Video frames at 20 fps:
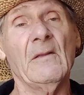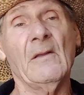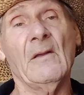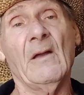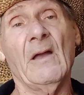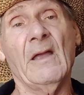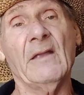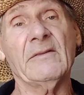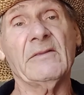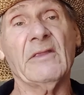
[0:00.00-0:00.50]

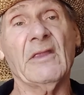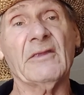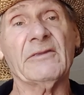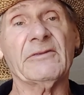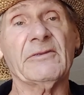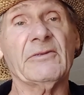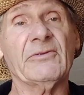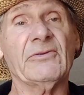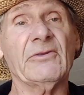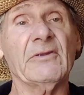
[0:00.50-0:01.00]
I guess
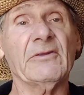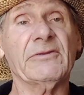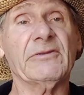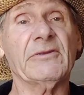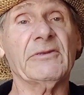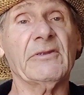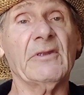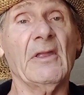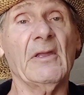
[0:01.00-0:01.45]
just